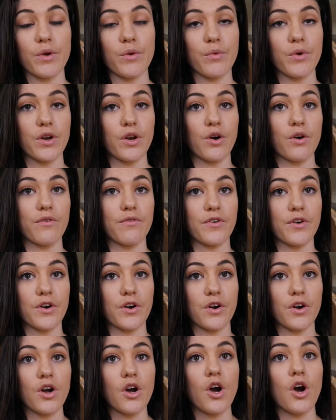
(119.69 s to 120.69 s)
We went
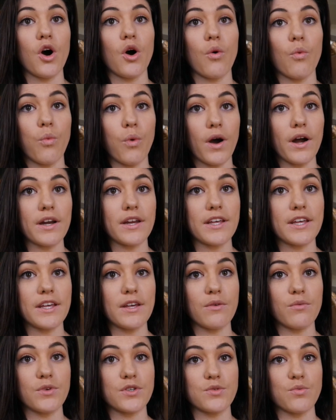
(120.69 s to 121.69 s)
over what
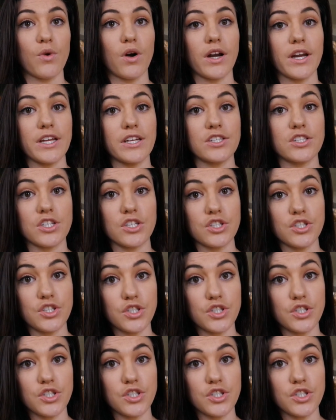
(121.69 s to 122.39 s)
he was wanting to